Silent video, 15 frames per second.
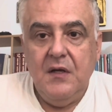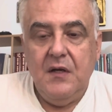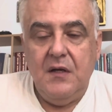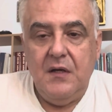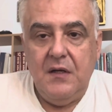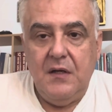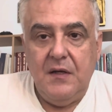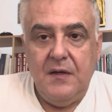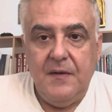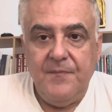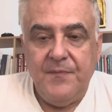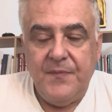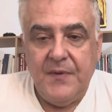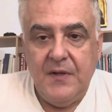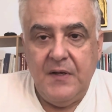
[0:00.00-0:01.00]

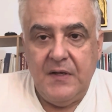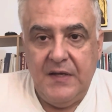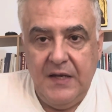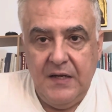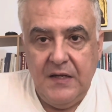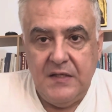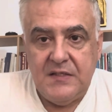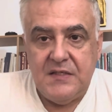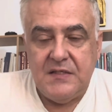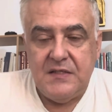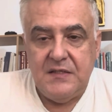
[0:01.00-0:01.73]
Again, it's